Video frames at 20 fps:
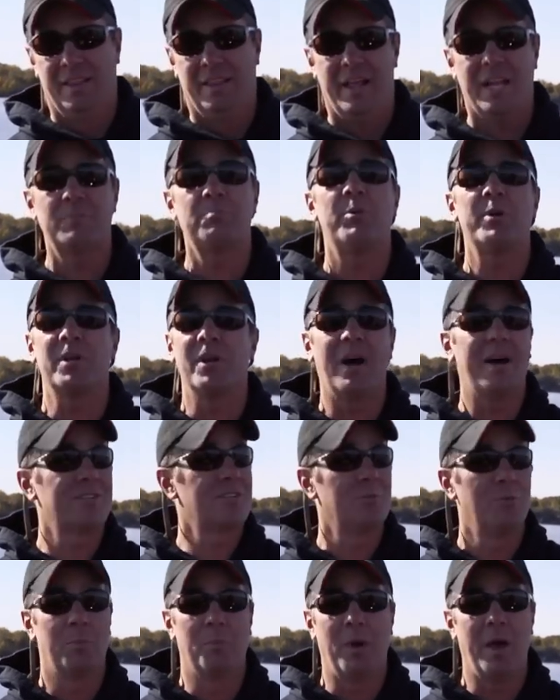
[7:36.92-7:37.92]
That's pretty
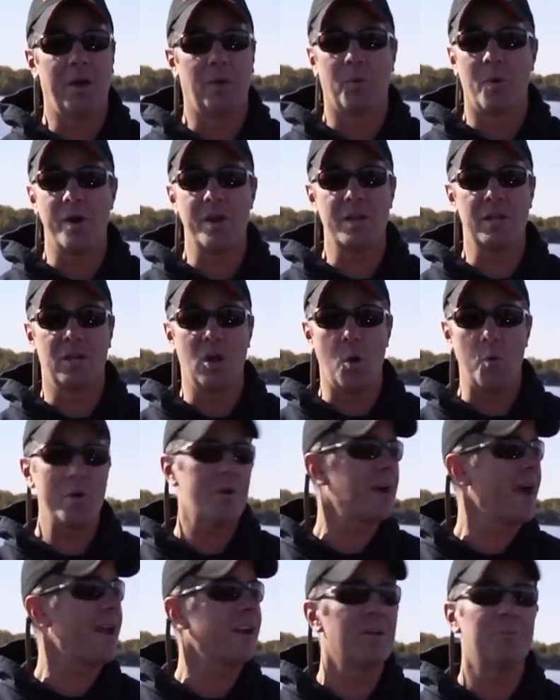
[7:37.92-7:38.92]
awesome no matter where you go. We
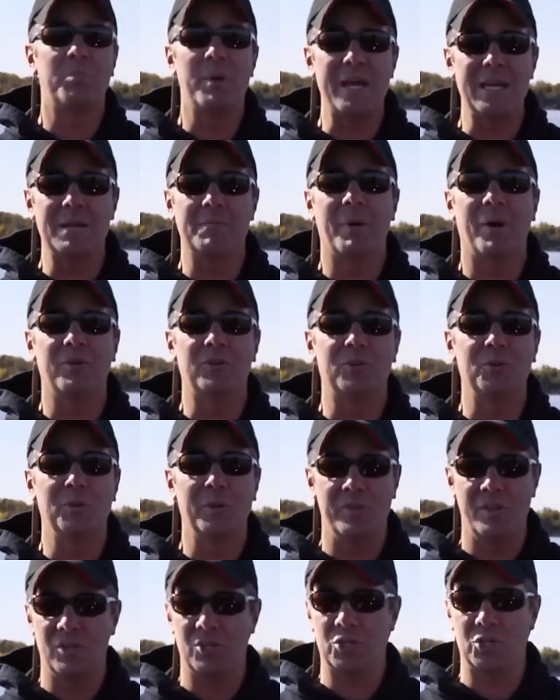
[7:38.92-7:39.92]
were kind of debating about
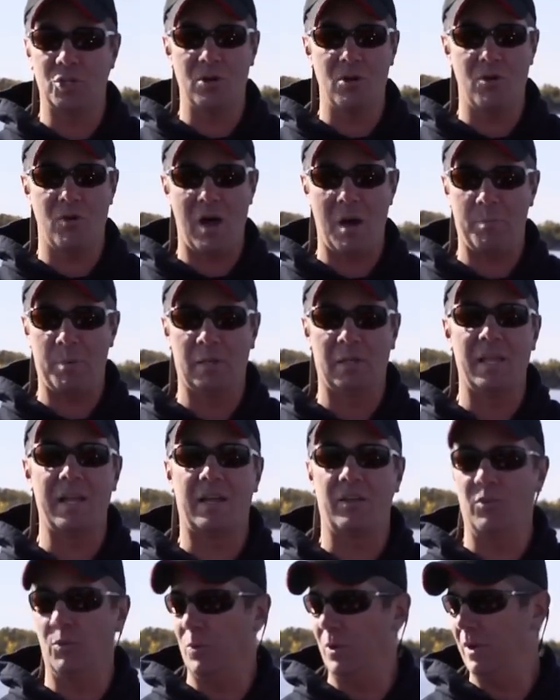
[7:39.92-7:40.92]
doing this show up on Lake
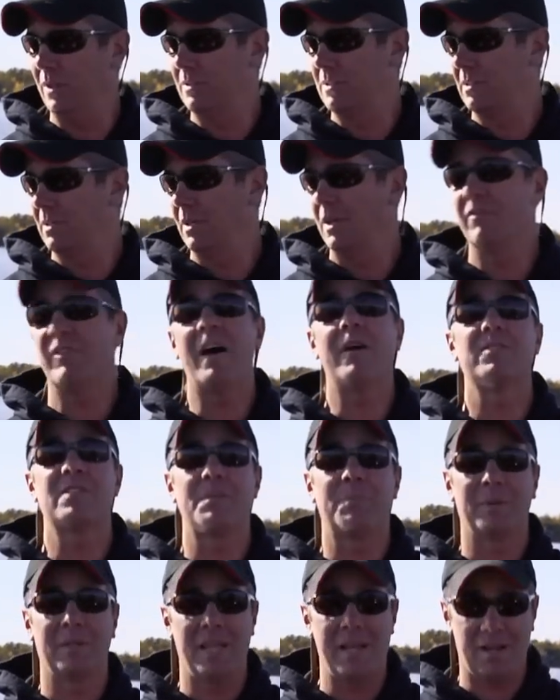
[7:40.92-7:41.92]
of the Woods. If I was
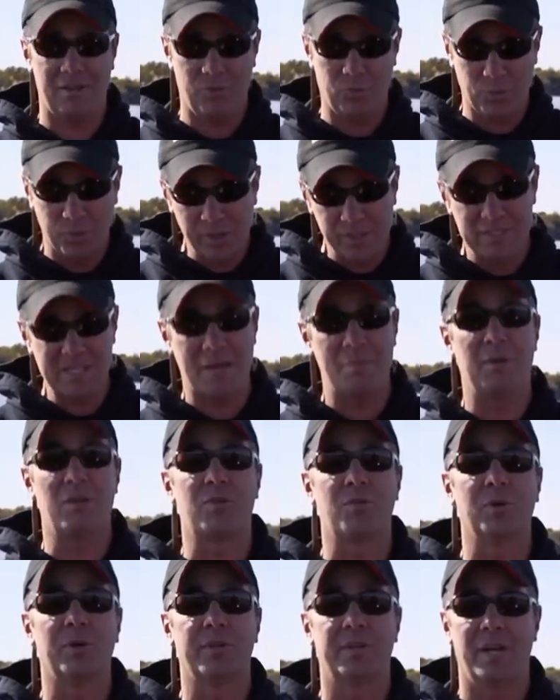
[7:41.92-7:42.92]
up on Lake of the Woods, I'd be
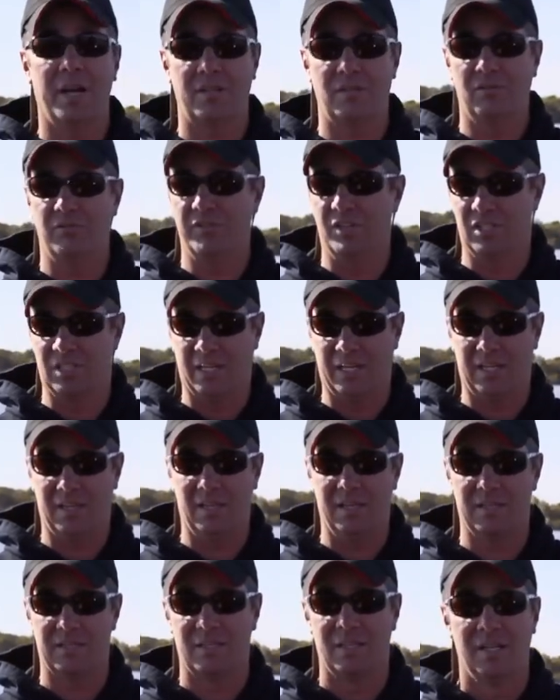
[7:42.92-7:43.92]
thrilled catching fish like
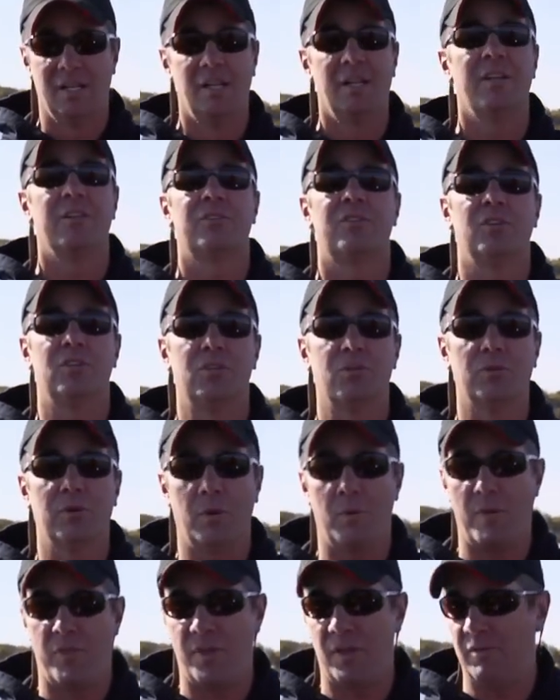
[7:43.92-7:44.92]
this. To do
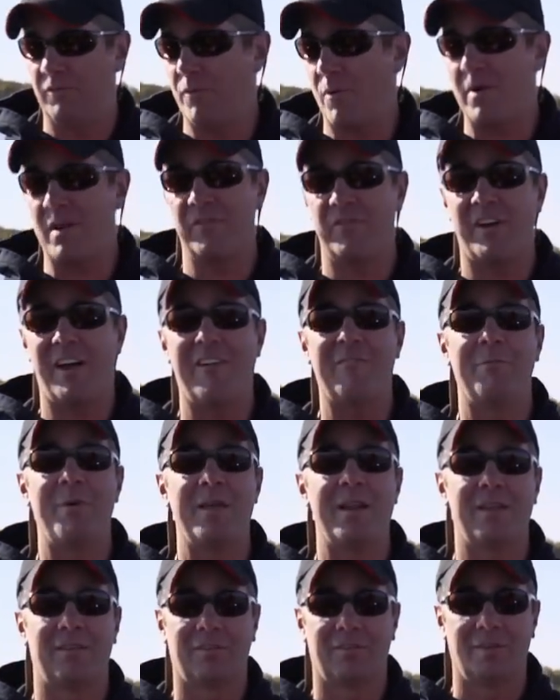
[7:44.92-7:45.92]
it within 45
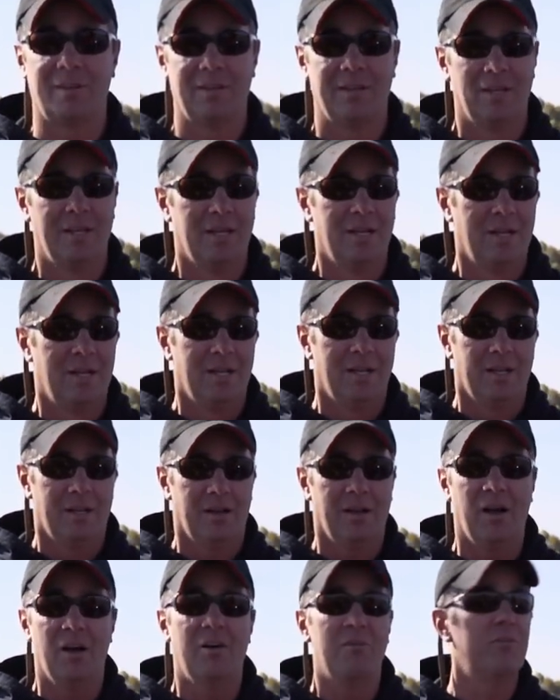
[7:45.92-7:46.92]
minutes
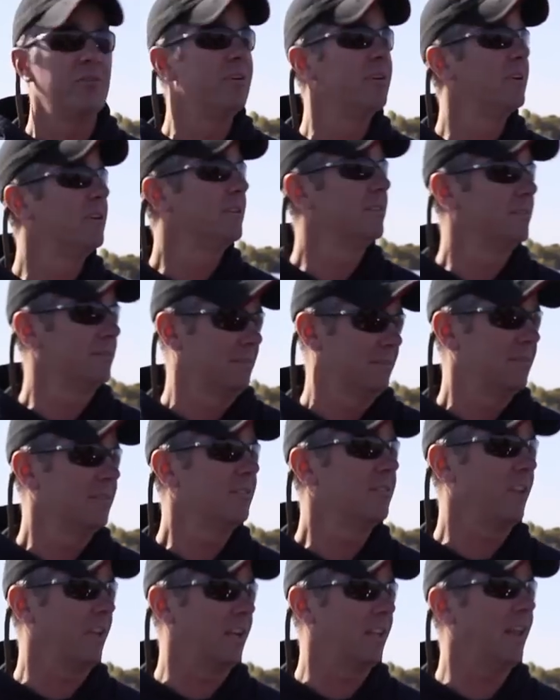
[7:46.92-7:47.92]
of
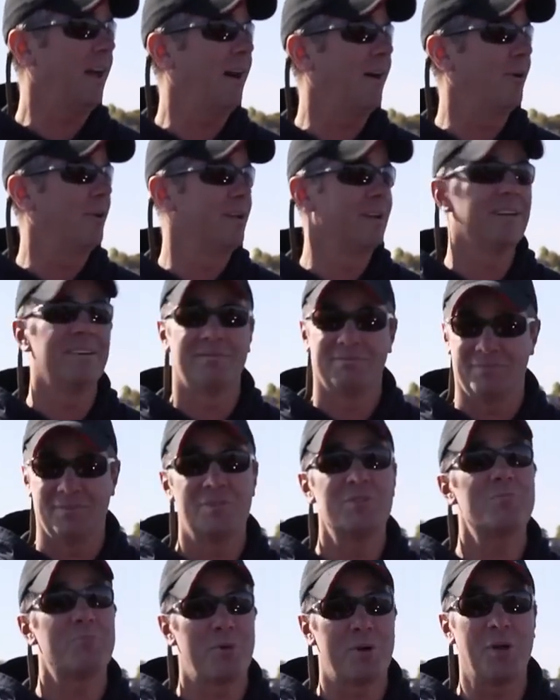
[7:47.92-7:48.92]
St. Cloud. Yeah.
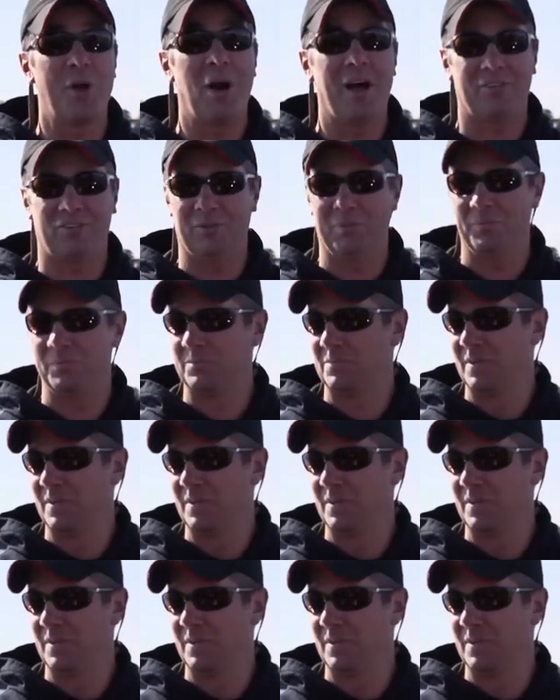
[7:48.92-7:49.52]
Pretty awesome.